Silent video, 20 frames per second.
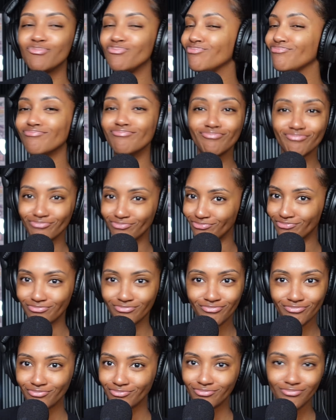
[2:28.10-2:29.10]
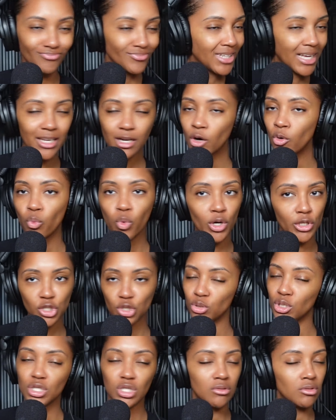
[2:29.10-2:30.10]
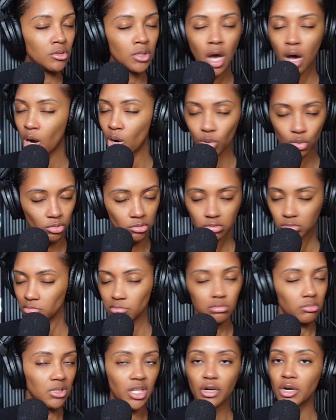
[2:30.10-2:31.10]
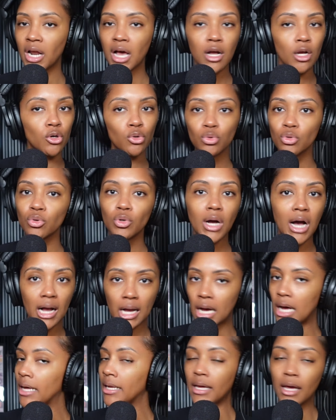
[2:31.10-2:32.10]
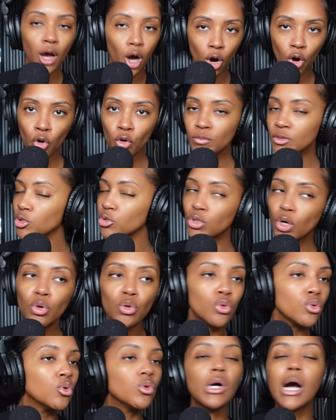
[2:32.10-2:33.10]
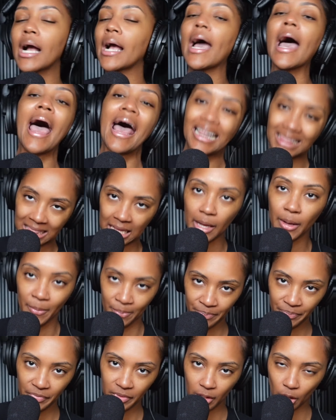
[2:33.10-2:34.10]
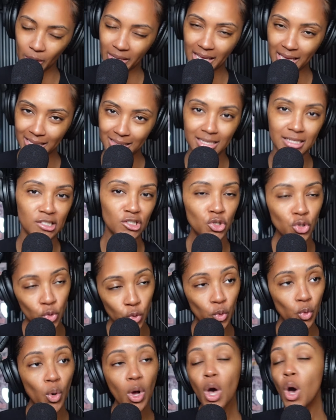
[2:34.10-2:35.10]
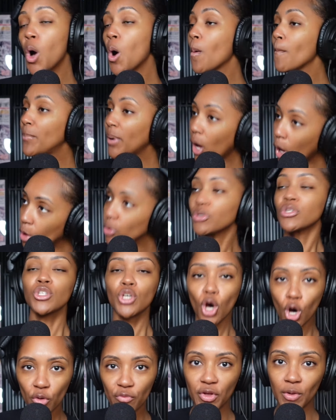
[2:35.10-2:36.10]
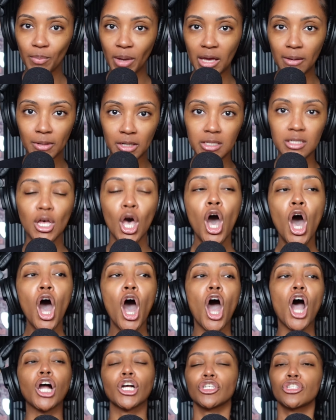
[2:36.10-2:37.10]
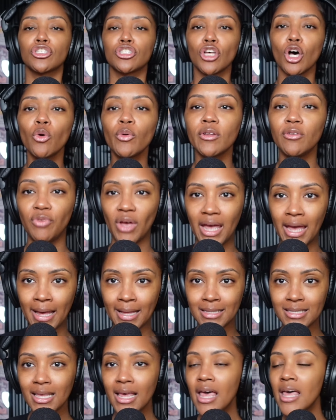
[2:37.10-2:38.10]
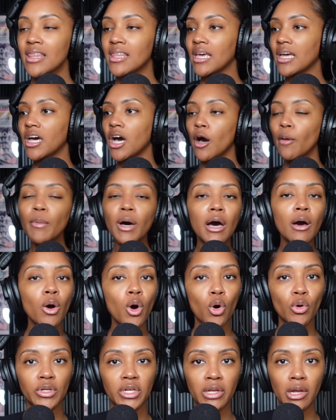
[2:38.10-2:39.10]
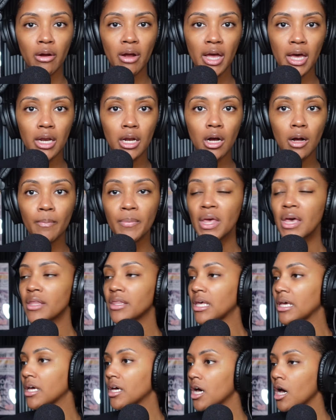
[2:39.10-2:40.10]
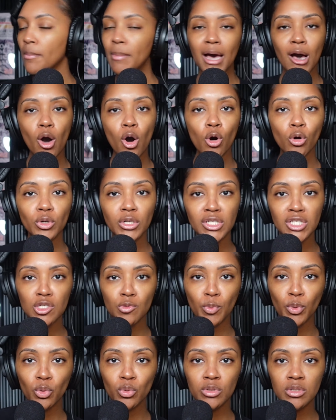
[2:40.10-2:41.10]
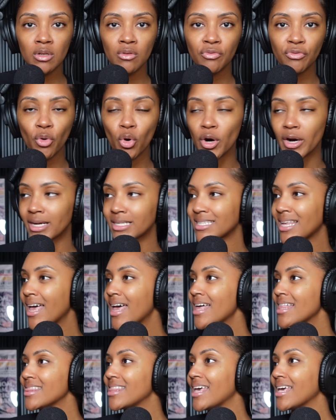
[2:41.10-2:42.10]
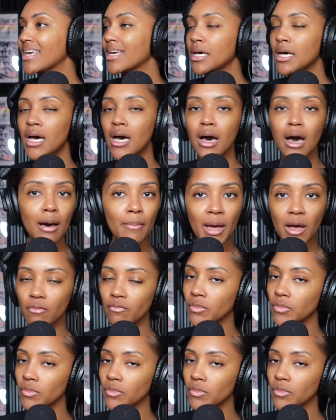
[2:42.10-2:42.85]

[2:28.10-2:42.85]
Mm-mm. They don't want you to know. They're not goo goo gagaing at home, so don't goo goo gaga at them. Okay? These new post-COVID babies are so advanced. They come out holding their head up. They come out holding spoons and forks. They come out.